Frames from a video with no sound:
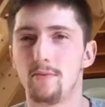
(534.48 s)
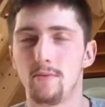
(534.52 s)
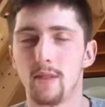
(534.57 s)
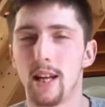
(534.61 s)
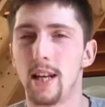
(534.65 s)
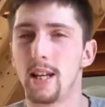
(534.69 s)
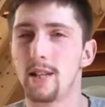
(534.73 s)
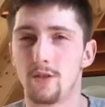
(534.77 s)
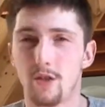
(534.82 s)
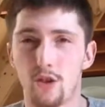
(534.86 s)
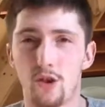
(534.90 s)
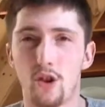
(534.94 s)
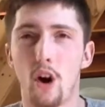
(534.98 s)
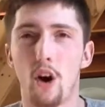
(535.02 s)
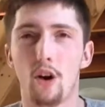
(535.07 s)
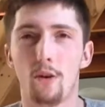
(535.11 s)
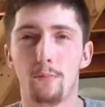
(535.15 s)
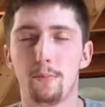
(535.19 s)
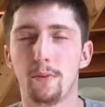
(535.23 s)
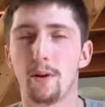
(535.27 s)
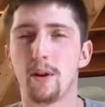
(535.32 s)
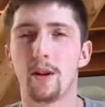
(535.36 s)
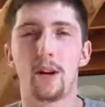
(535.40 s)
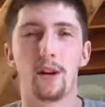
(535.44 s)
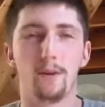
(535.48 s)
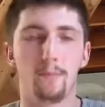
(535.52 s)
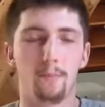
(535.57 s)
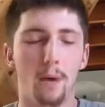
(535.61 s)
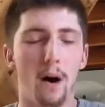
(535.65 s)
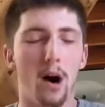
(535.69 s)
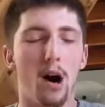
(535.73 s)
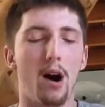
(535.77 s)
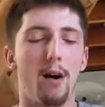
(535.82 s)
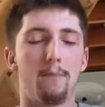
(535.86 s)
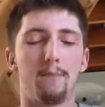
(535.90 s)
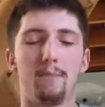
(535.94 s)
is sharp, could
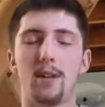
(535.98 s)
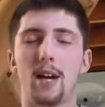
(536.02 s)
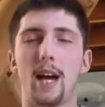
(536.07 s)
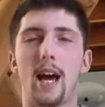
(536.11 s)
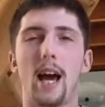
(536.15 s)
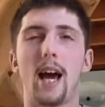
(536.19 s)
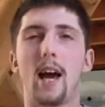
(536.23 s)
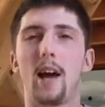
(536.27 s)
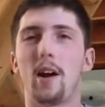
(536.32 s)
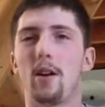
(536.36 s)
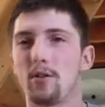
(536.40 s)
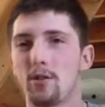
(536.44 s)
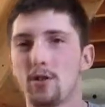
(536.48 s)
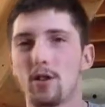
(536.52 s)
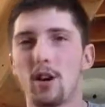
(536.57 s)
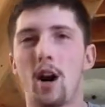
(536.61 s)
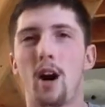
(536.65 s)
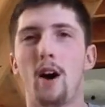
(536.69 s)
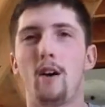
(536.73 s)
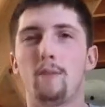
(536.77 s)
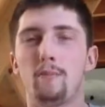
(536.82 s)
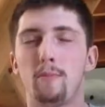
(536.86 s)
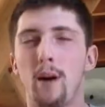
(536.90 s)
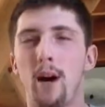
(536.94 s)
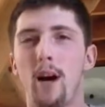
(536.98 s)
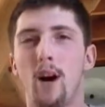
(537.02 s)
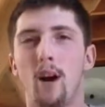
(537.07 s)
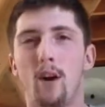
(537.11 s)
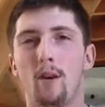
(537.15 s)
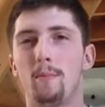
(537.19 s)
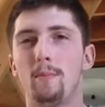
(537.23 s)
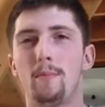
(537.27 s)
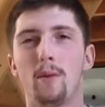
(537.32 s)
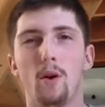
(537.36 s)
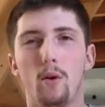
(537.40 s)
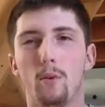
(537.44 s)
pop the hairs off my
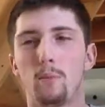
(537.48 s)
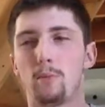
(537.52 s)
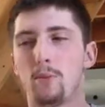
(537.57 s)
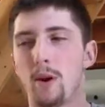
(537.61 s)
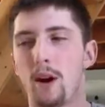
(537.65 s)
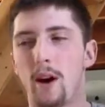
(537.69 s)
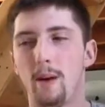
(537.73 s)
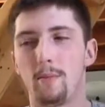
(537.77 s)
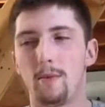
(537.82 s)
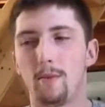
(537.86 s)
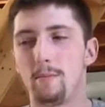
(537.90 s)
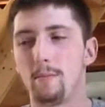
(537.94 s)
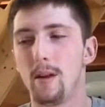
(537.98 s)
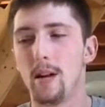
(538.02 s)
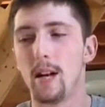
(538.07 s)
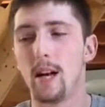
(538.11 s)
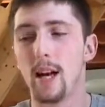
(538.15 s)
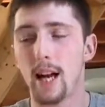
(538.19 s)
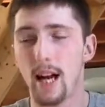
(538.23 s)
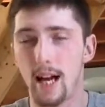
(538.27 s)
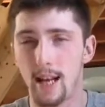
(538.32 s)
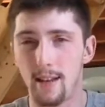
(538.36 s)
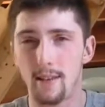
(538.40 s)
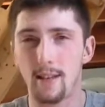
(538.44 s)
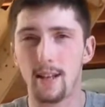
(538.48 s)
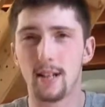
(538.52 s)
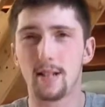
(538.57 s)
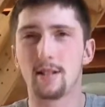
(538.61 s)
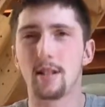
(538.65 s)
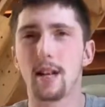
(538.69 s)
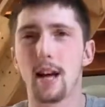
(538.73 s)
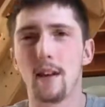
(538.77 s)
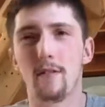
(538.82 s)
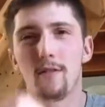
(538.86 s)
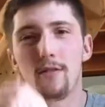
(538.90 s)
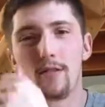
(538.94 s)
arm, no problem. And this
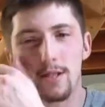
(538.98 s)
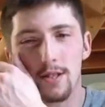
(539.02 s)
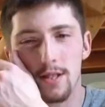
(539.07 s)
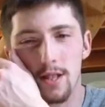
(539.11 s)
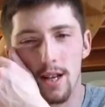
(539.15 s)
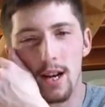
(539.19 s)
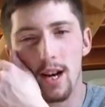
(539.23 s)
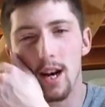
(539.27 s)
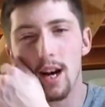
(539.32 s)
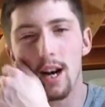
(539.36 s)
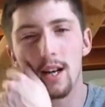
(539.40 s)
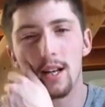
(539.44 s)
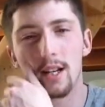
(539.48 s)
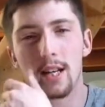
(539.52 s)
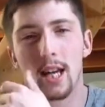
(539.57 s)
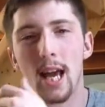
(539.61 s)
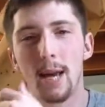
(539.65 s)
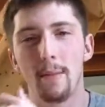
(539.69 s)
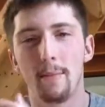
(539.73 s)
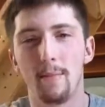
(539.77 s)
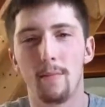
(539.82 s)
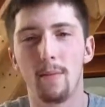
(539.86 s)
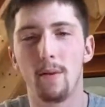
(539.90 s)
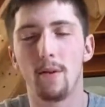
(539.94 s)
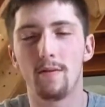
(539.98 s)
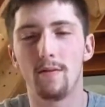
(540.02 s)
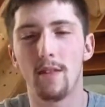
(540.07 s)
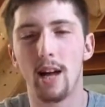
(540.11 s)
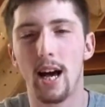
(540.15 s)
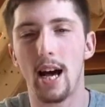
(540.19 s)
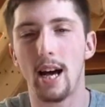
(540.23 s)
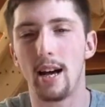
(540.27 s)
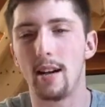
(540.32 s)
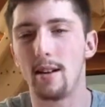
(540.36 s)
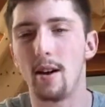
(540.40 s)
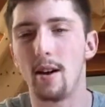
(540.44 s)
knife is capable of that